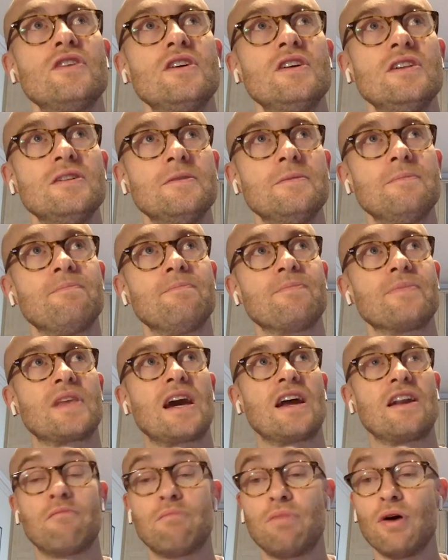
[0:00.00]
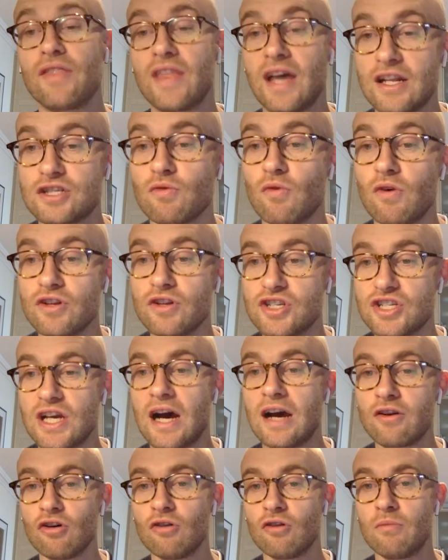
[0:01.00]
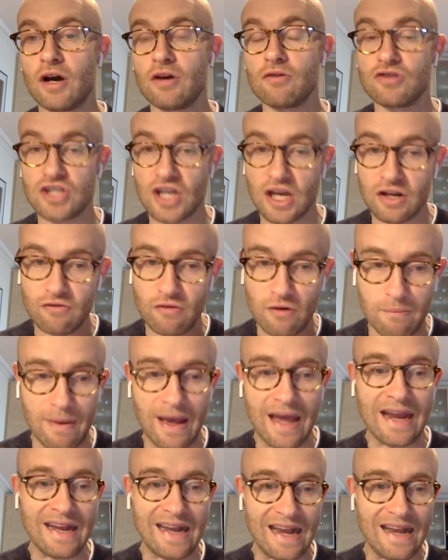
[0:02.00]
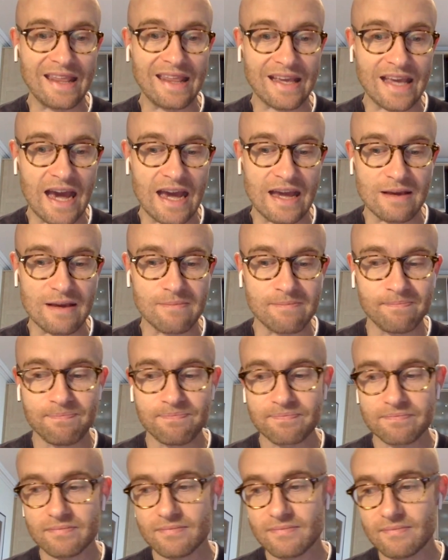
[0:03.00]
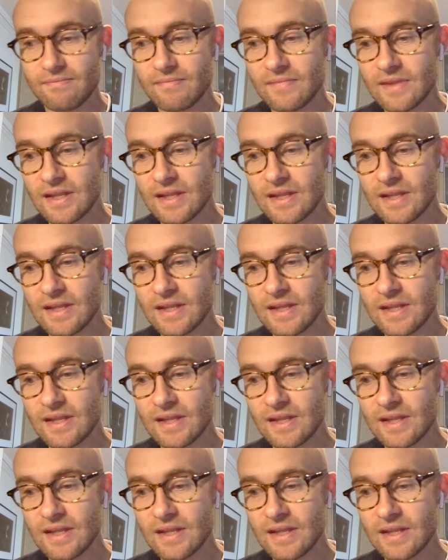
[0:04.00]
of kind of put that to one side almost and remain in the game.